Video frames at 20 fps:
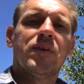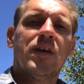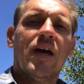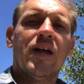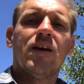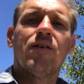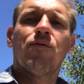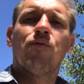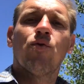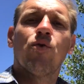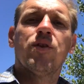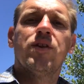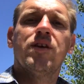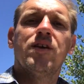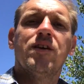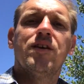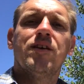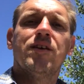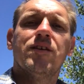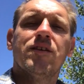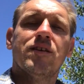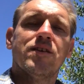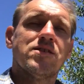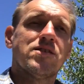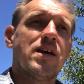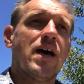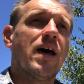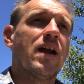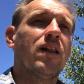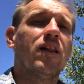Get it for the
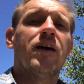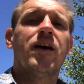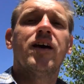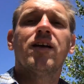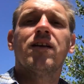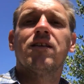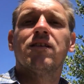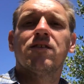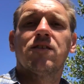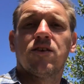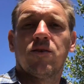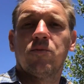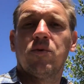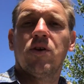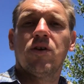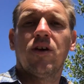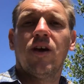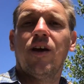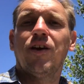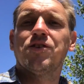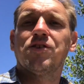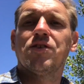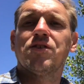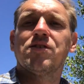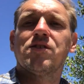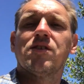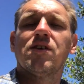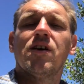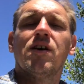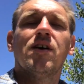satellite
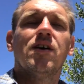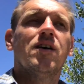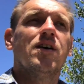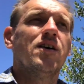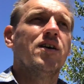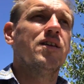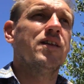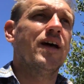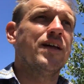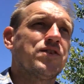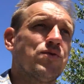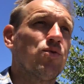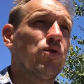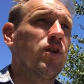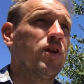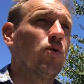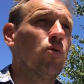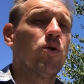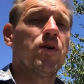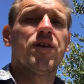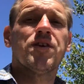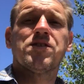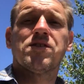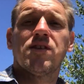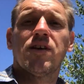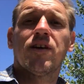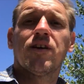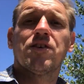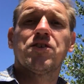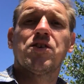communications. That's really where this
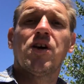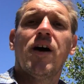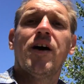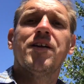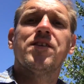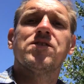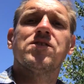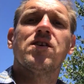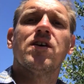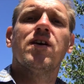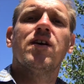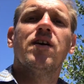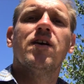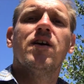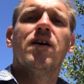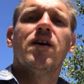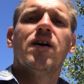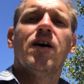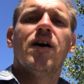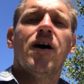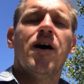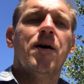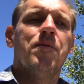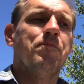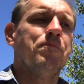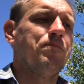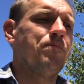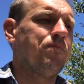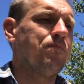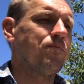thing shines.
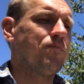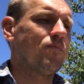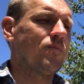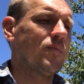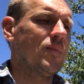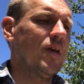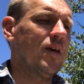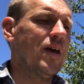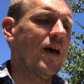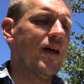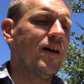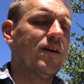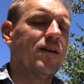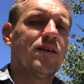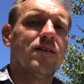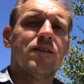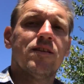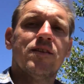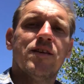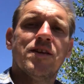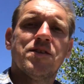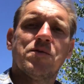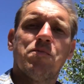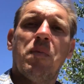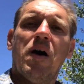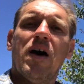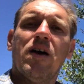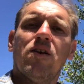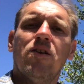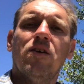Again, this
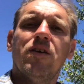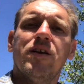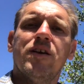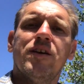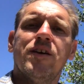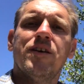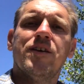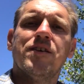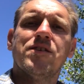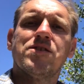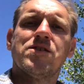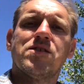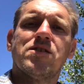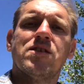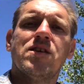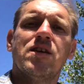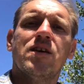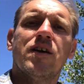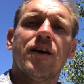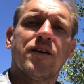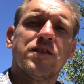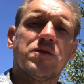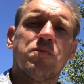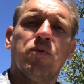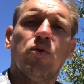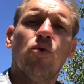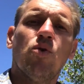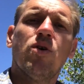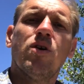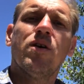model is the
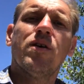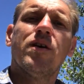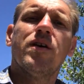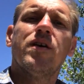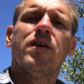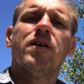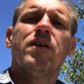Explorer,